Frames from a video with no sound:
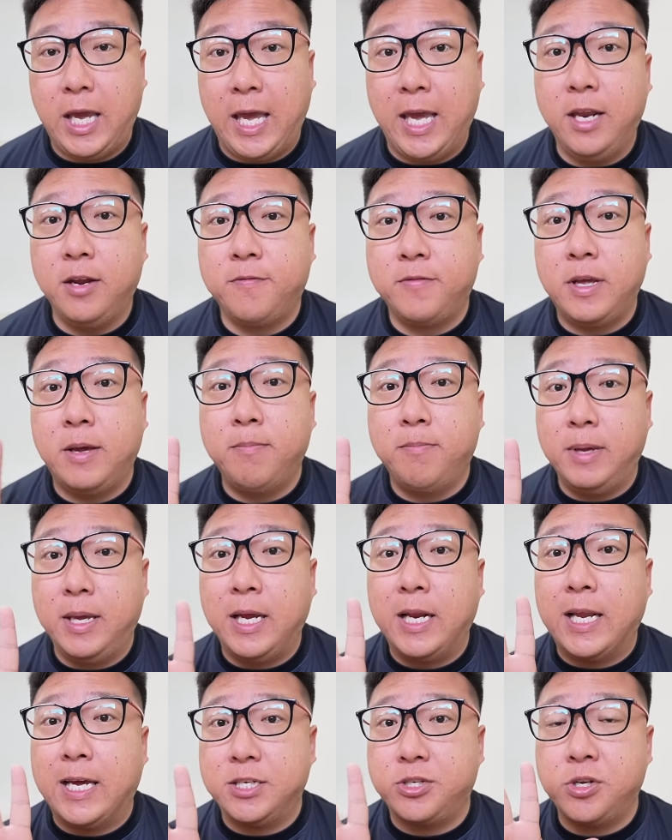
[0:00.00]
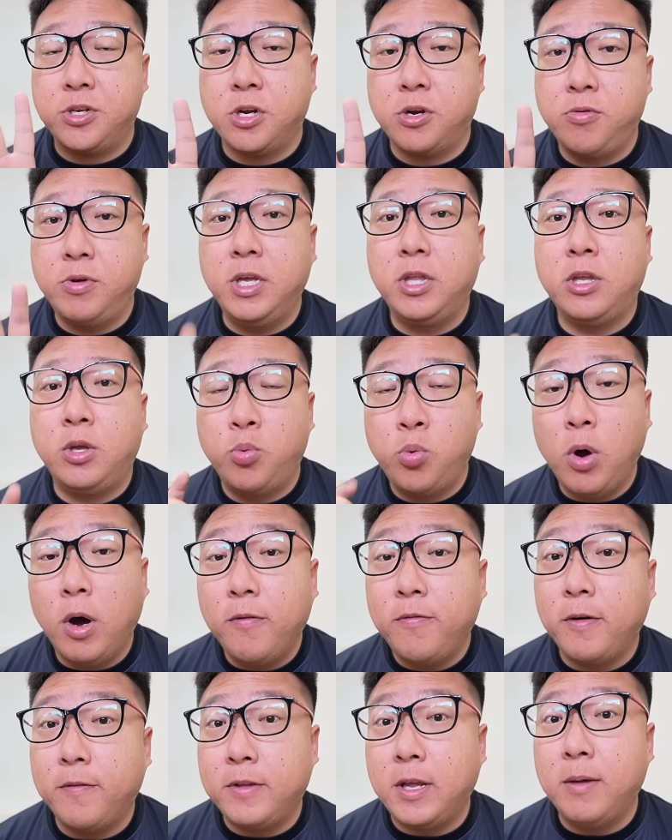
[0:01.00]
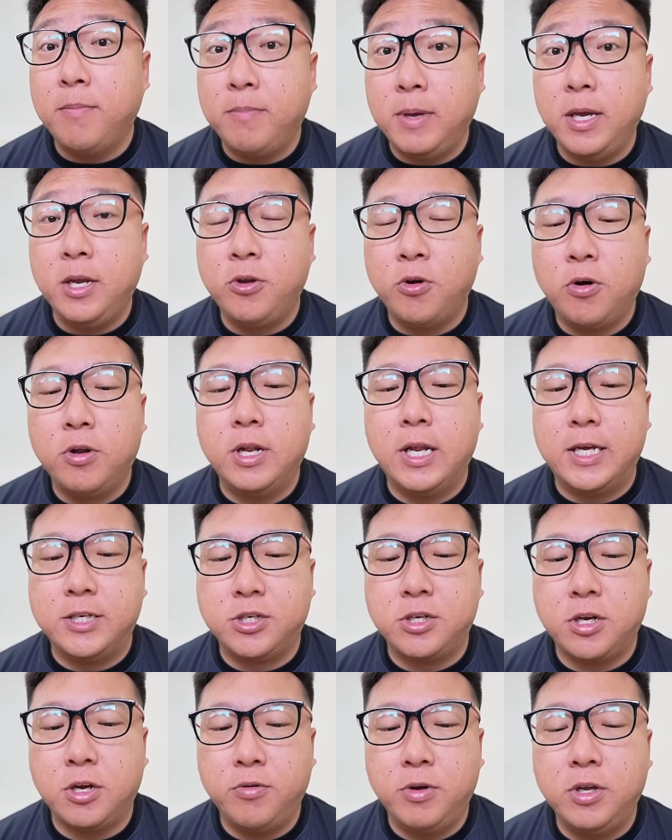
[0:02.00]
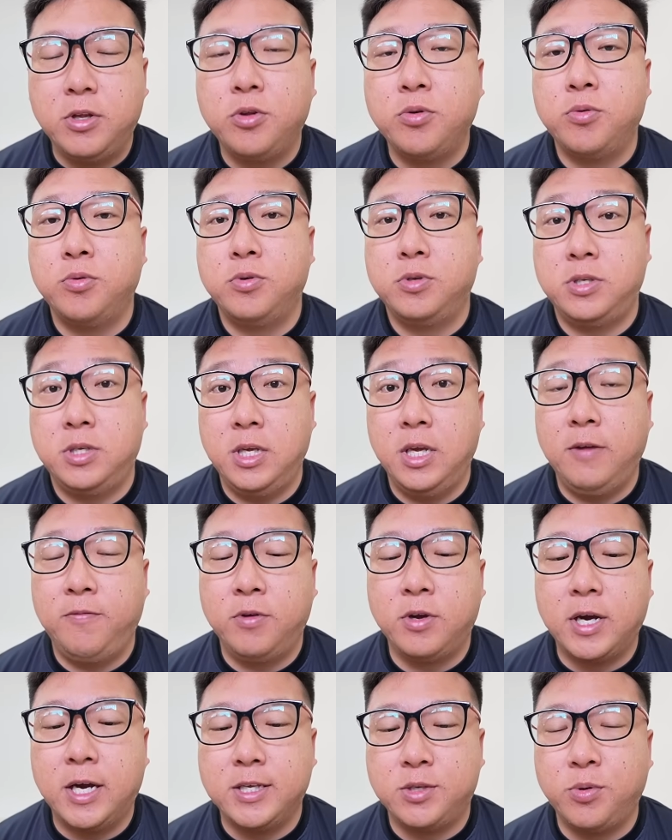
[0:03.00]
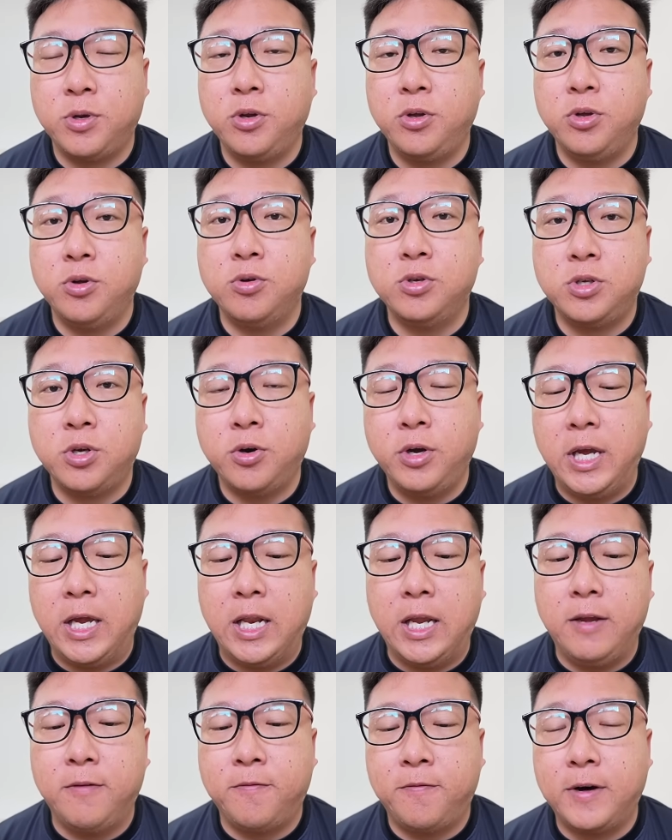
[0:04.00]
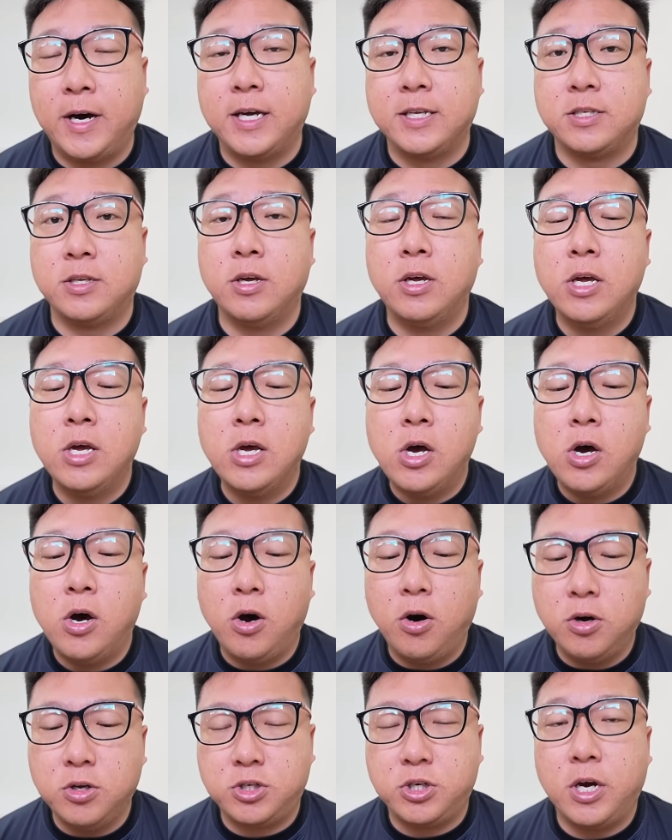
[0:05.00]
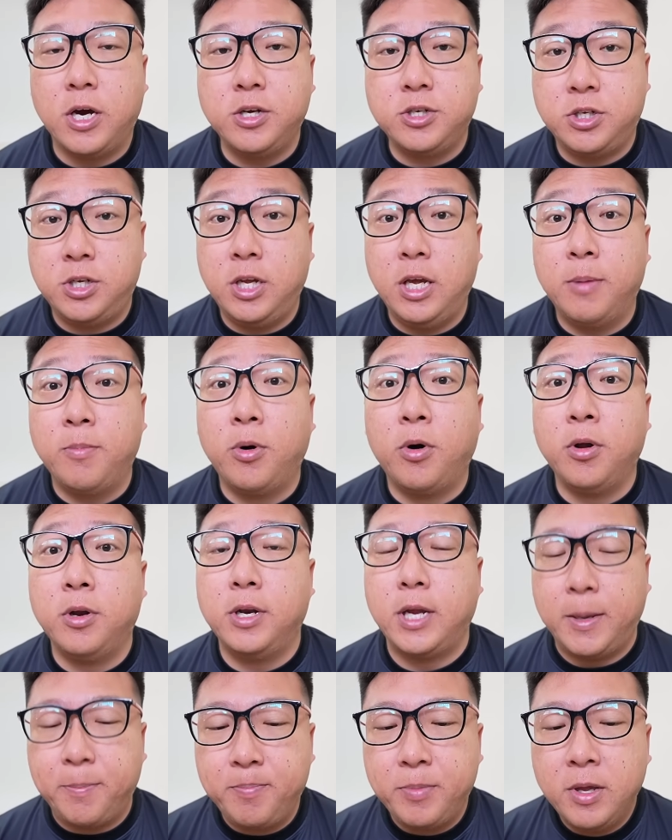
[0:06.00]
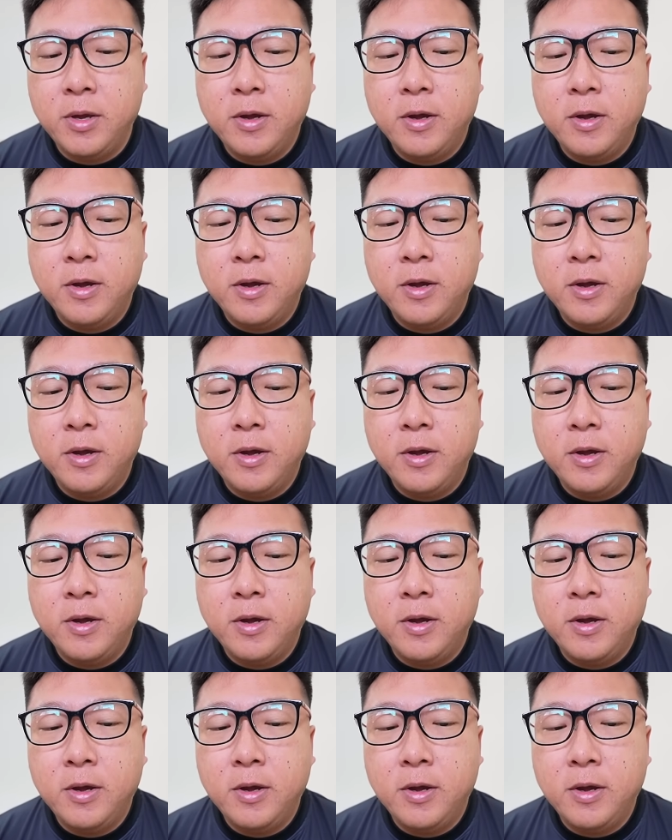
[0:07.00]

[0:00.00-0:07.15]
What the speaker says: 8 of them being legendary, 12 of them being non-legendary, to see if you guys want to use your Elite Fast or Charge TM on them.